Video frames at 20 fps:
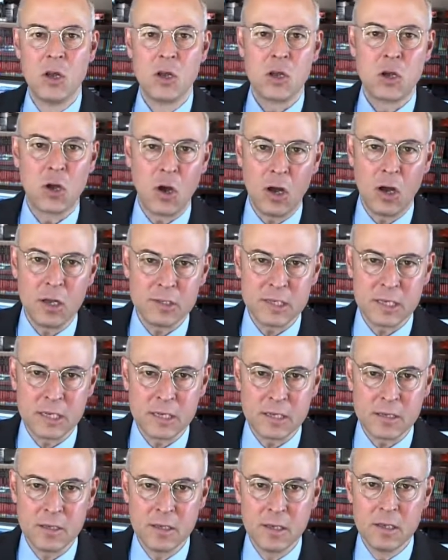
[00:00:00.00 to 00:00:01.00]

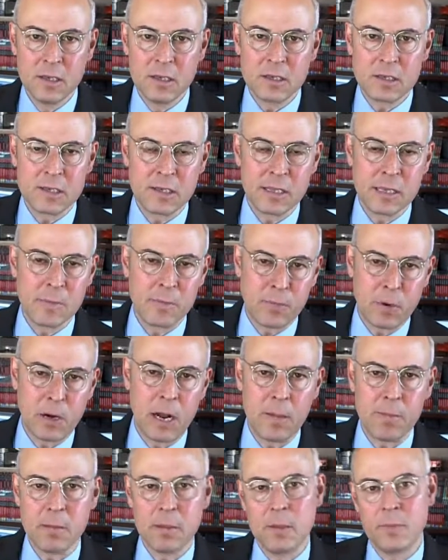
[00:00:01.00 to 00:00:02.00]
causing sleep
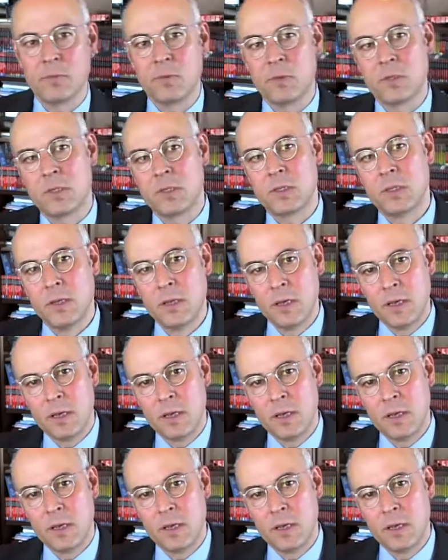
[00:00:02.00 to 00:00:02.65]
problems,